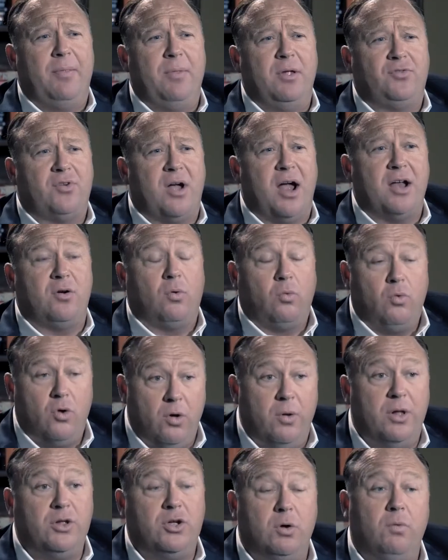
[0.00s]
and then trying to
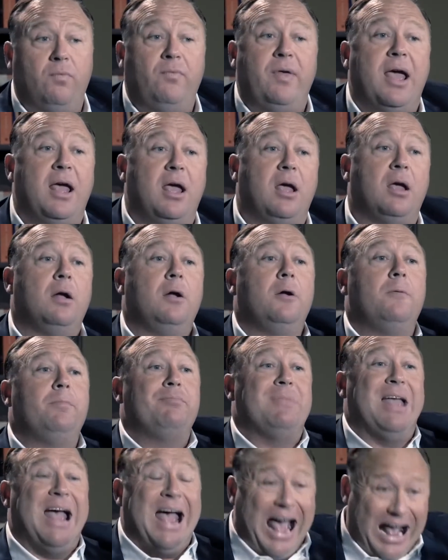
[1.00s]
ruin you. They
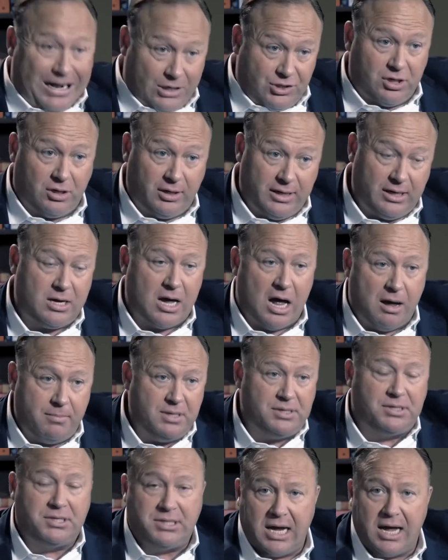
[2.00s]
actually come
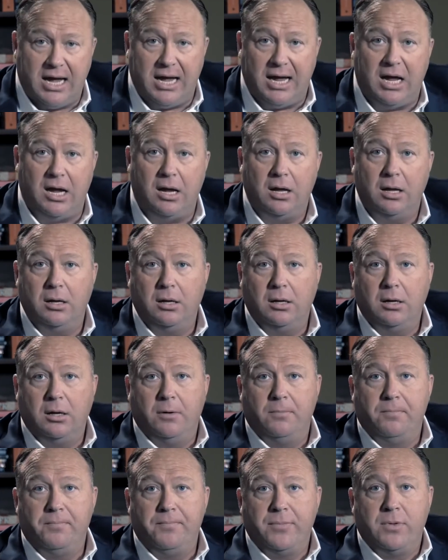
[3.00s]
and say,
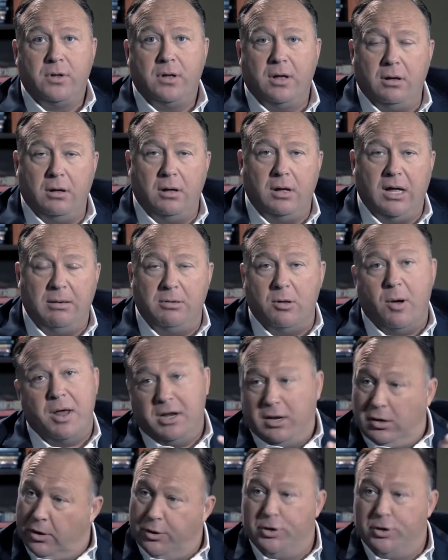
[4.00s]
even though I didn't